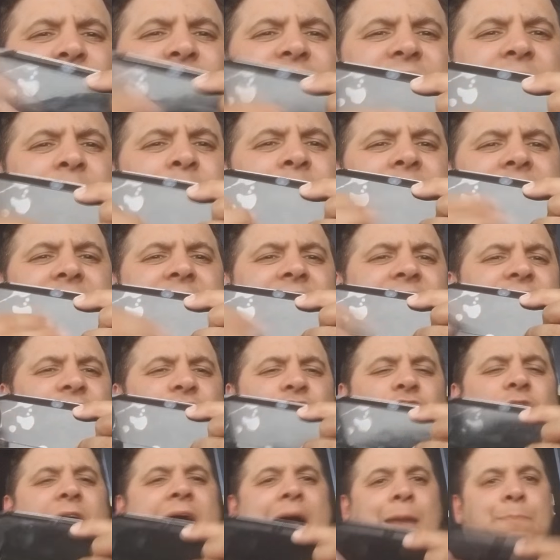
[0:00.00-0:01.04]
gimmicky
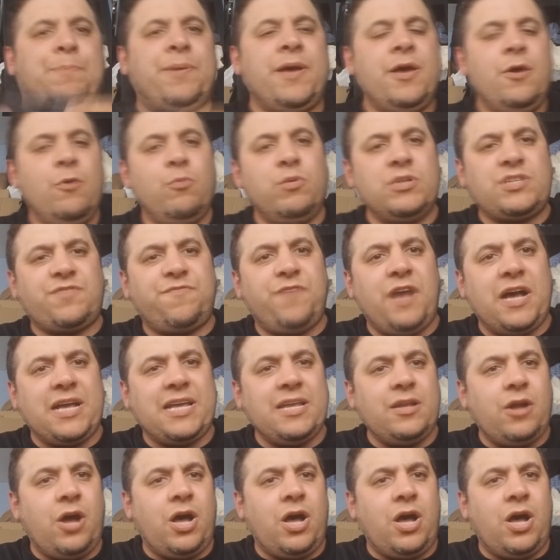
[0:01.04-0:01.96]
crap was fucking